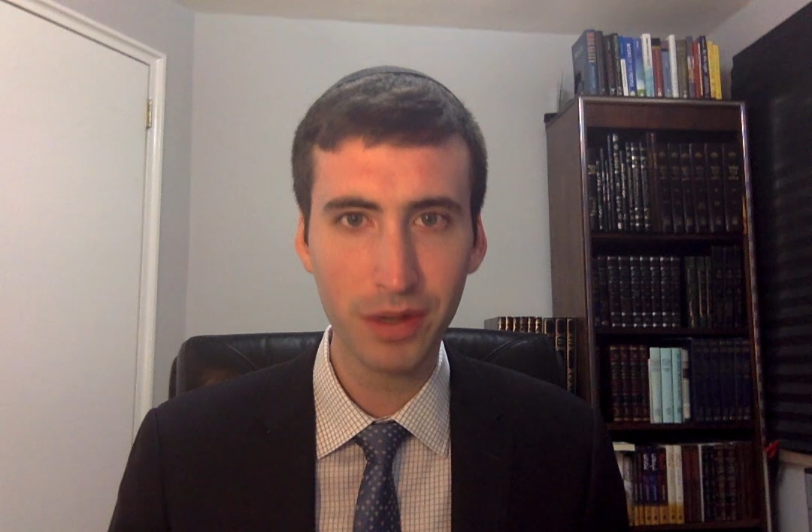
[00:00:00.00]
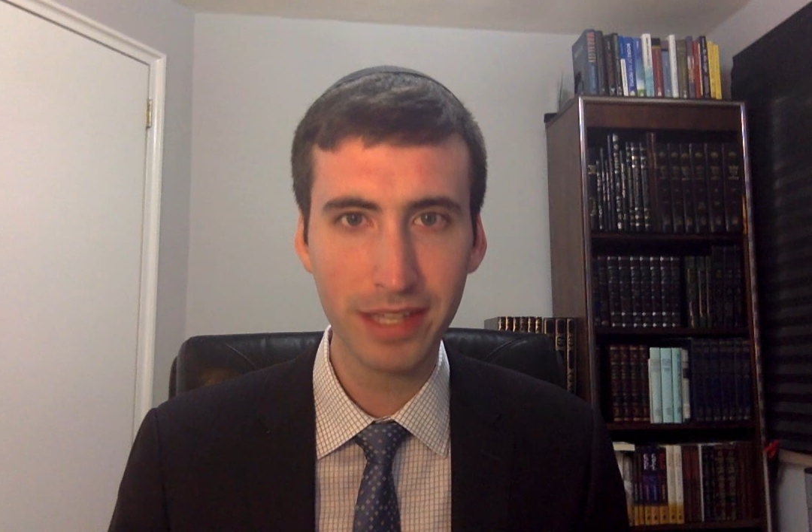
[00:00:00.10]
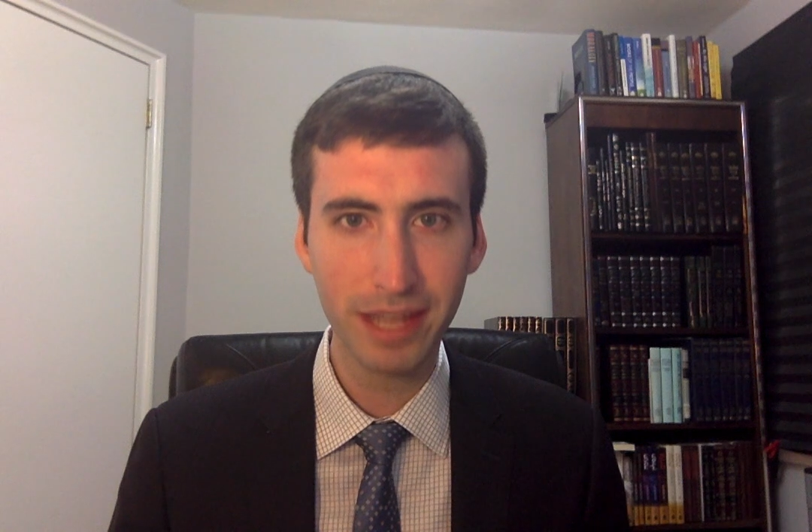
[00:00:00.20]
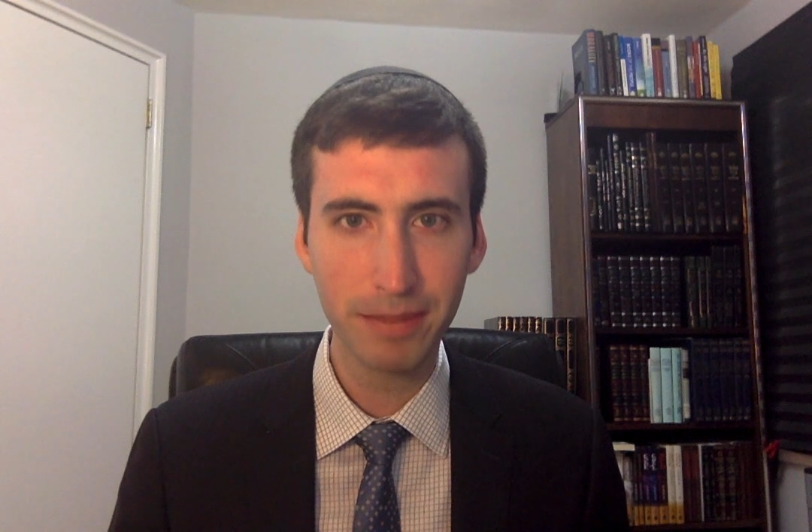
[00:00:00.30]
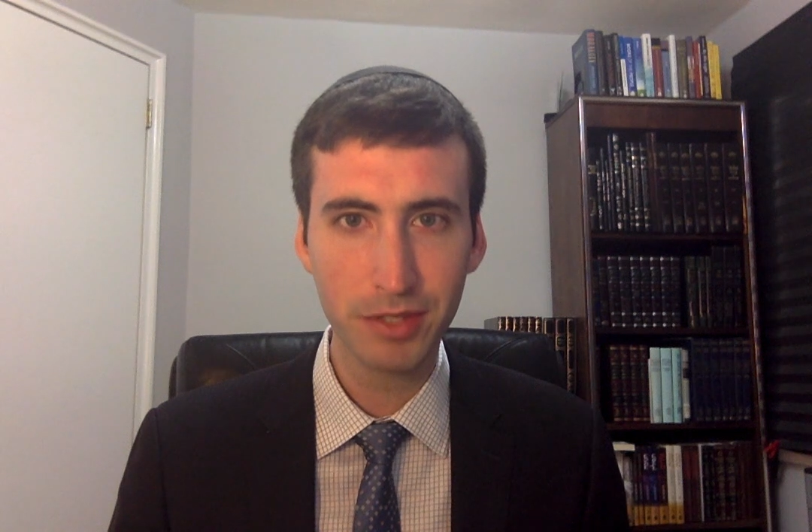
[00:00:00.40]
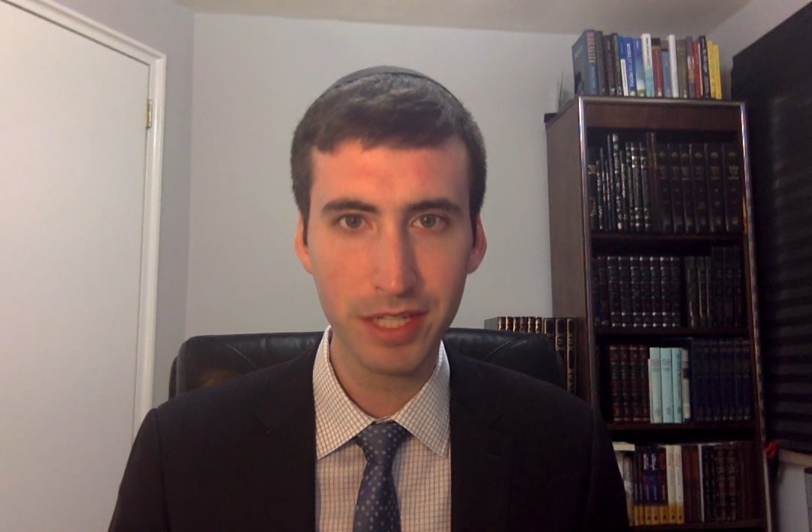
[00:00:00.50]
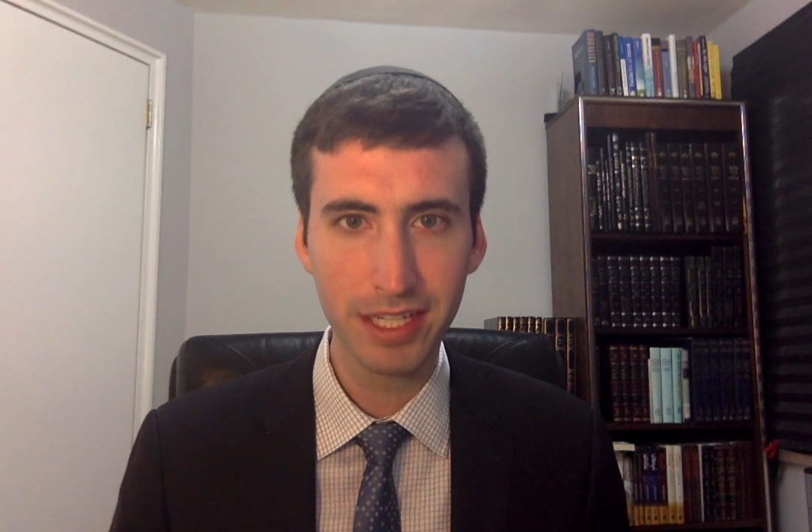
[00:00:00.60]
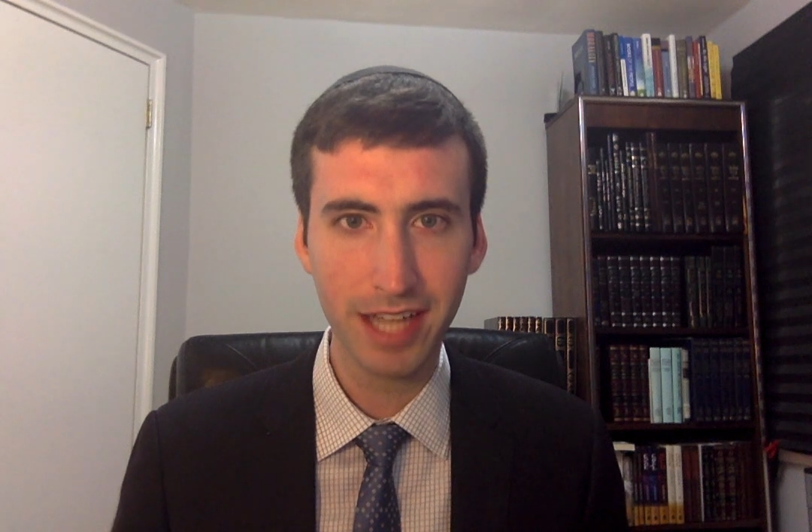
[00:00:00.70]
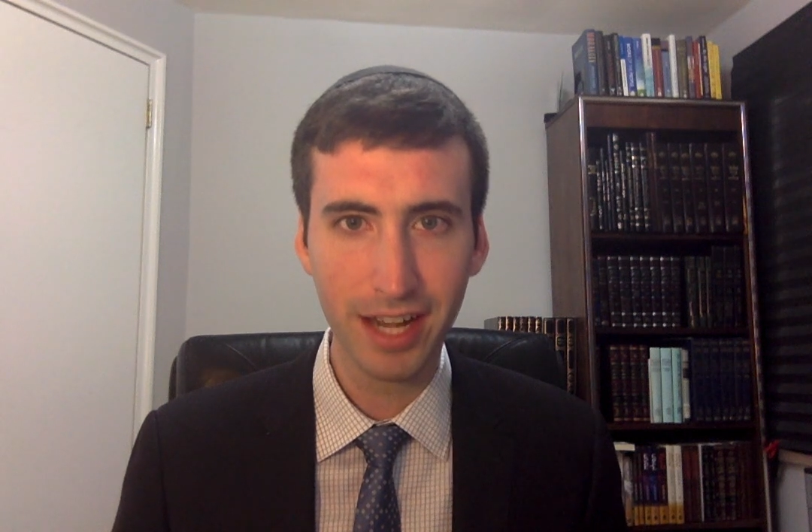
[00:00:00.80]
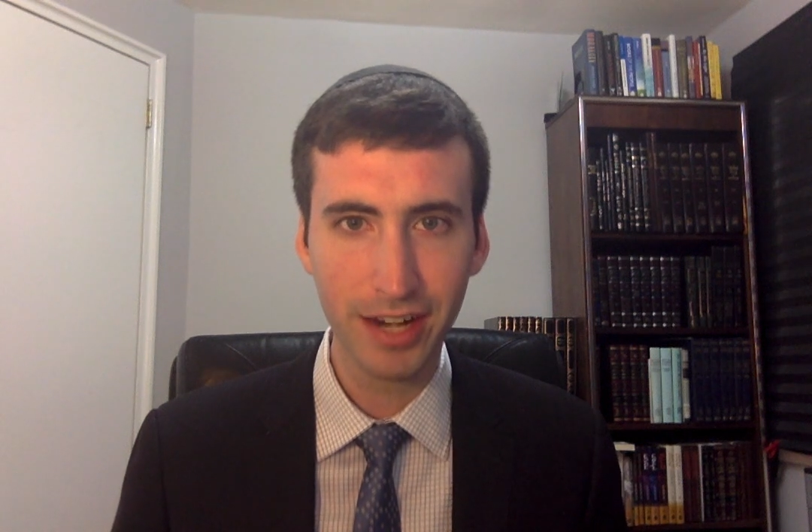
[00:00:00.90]
and demonstrate to
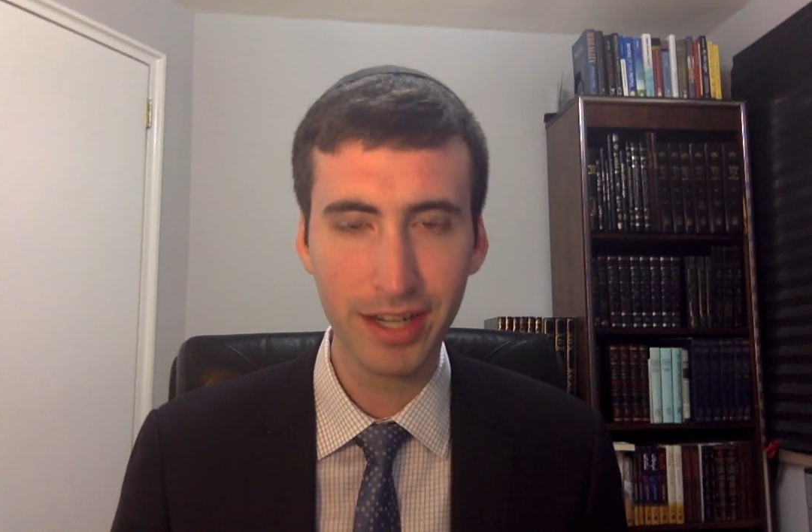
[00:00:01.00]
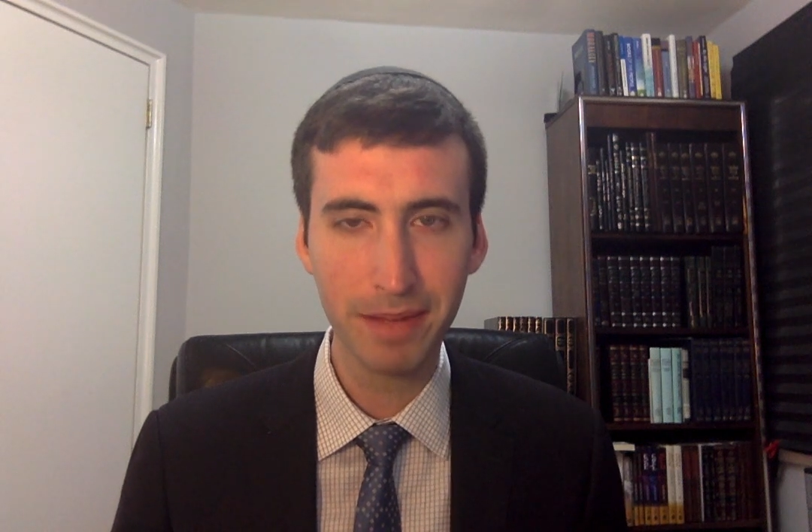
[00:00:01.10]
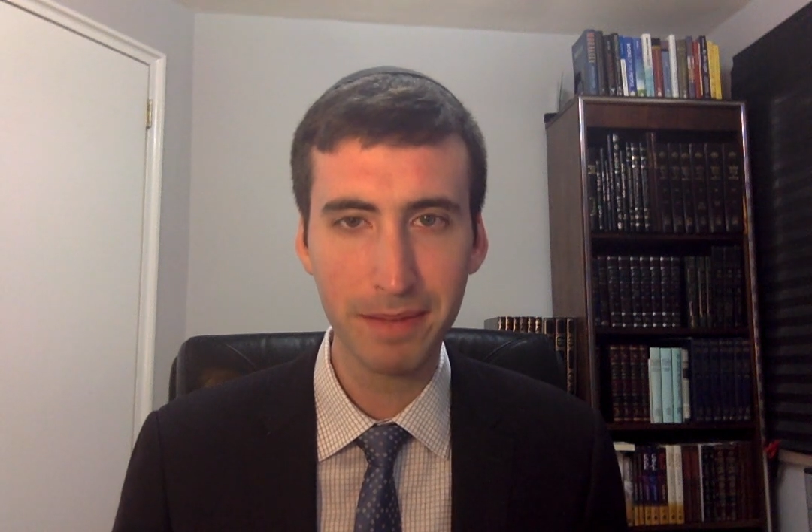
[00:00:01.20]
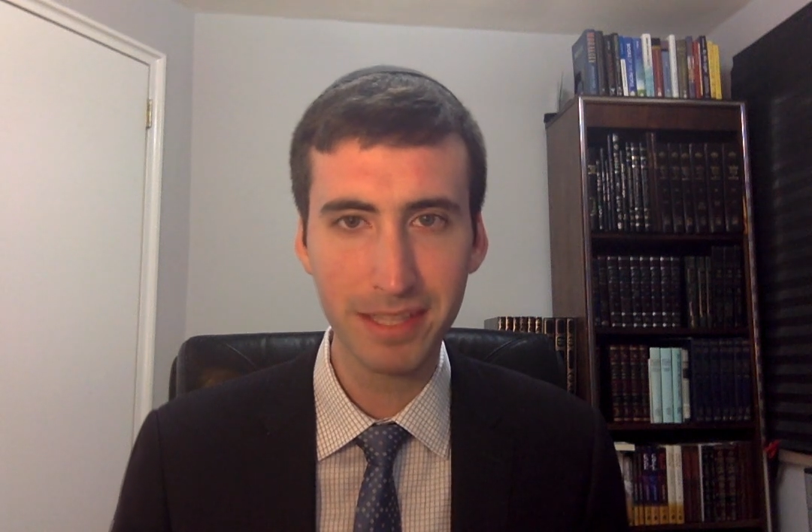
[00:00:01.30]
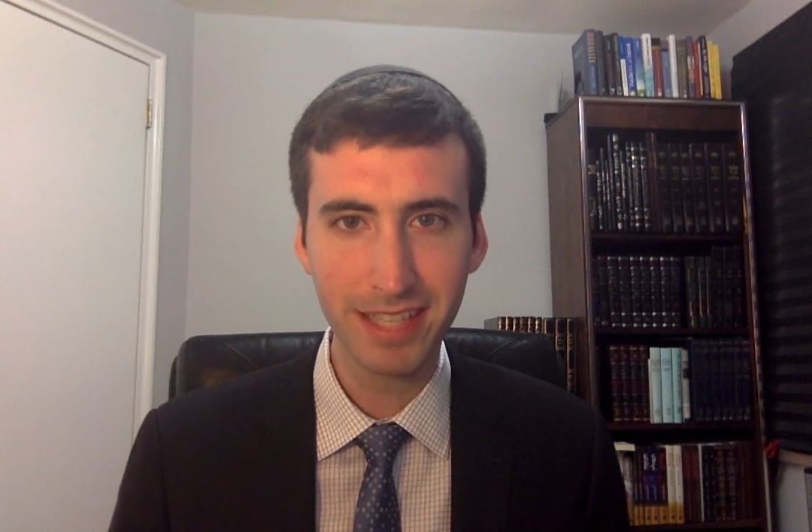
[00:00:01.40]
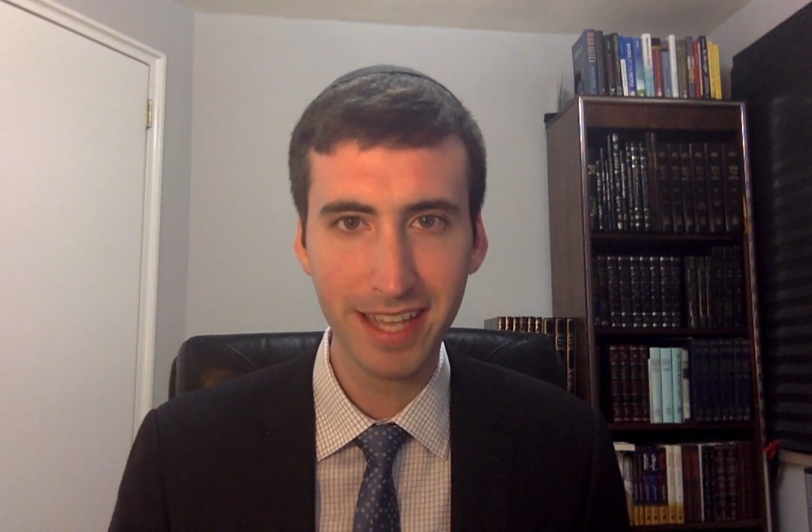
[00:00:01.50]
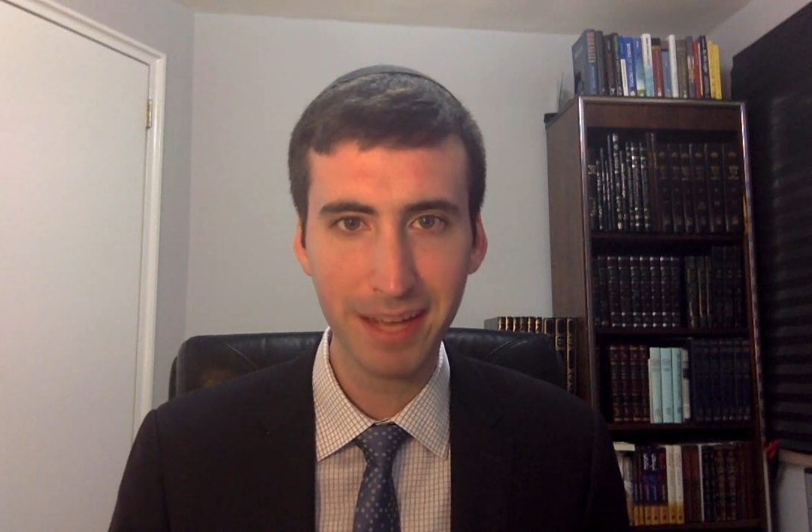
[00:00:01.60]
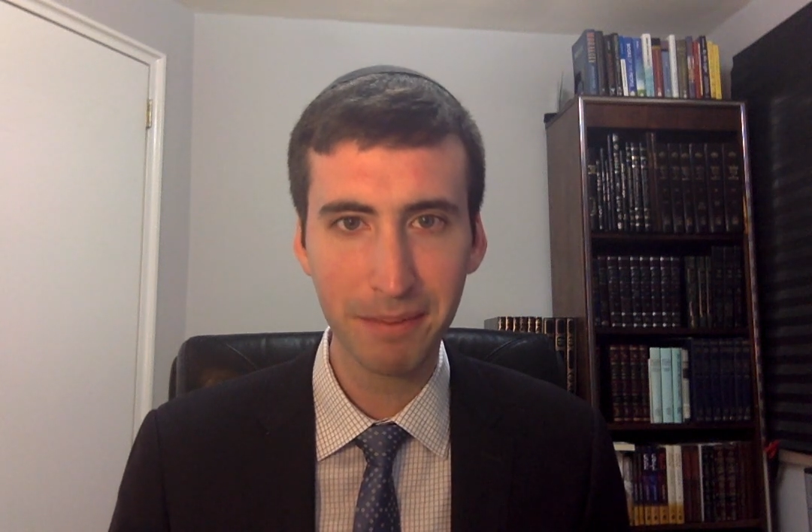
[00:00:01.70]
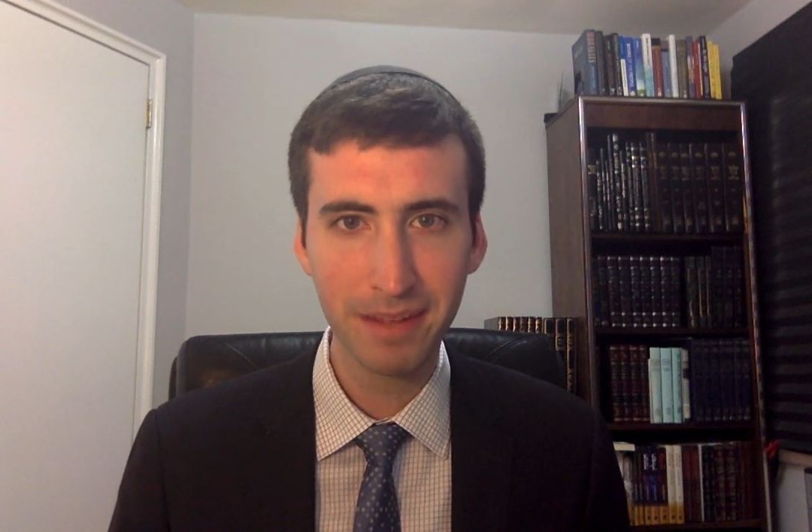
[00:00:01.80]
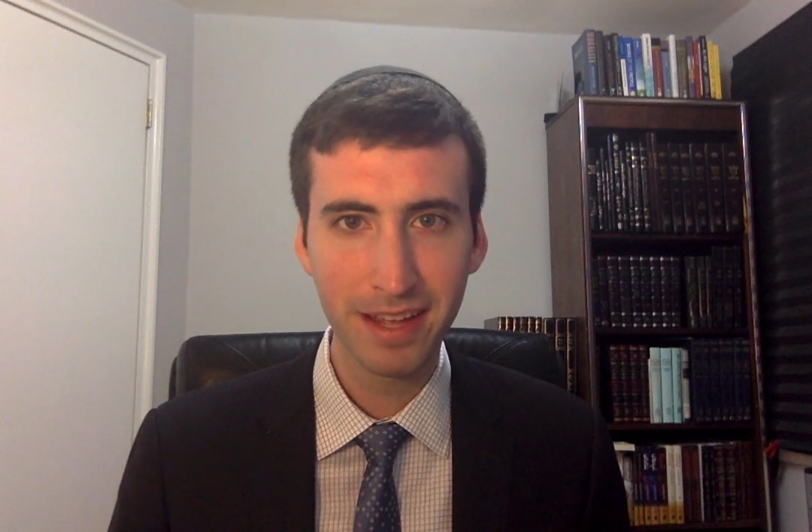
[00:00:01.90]
God our commitment to
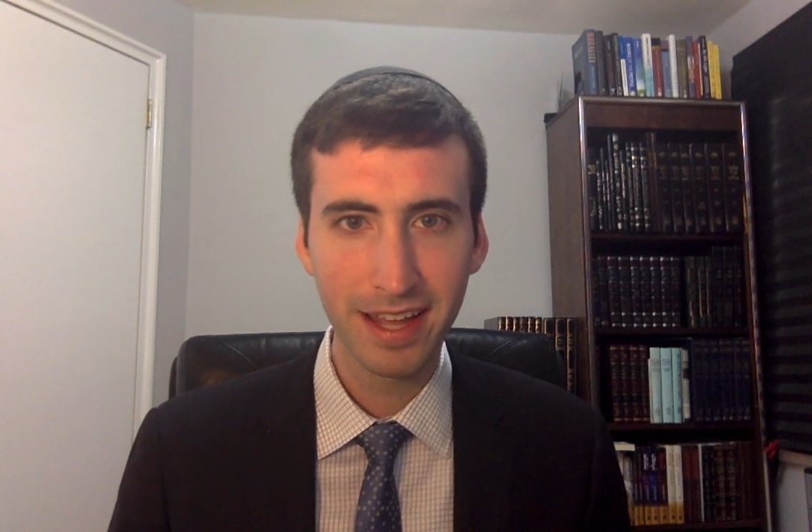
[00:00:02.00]
Him